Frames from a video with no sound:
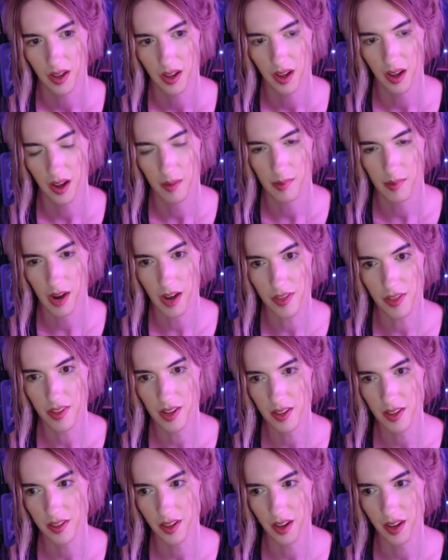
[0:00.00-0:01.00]
I
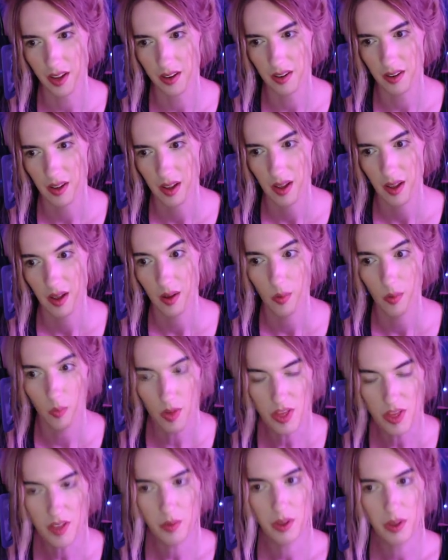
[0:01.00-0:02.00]
think that
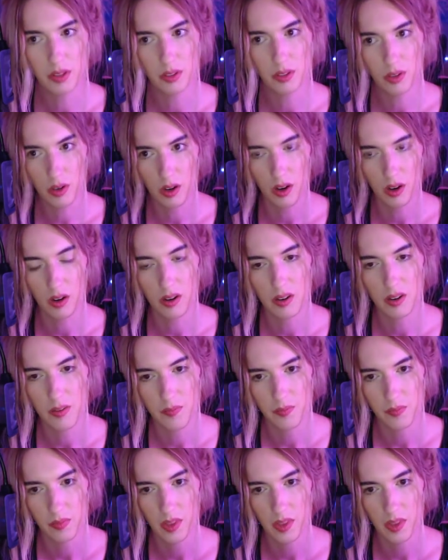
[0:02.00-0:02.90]
one thing we learned